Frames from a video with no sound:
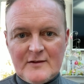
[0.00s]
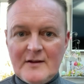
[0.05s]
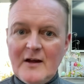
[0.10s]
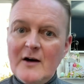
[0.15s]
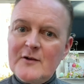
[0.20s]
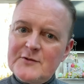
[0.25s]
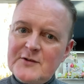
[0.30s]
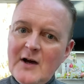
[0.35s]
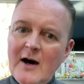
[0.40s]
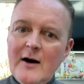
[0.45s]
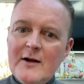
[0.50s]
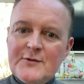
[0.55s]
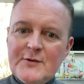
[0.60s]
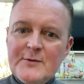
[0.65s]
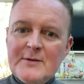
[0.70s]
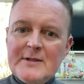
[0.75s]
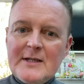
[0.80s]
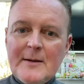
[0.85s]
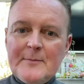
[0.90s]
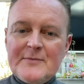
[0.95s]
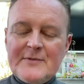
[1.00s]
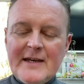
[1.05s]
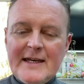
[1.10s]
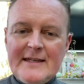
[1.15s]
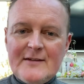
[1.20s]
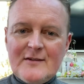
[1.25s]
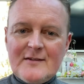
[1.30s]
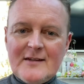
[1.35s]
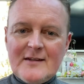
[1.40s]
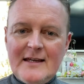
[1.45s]
And I'll I'll do an
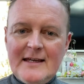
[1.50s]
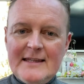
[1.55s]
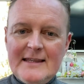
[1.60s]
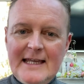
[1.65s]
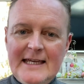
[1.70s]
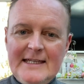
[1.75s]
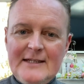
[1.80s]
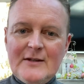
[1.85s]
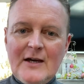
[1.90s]
update and let you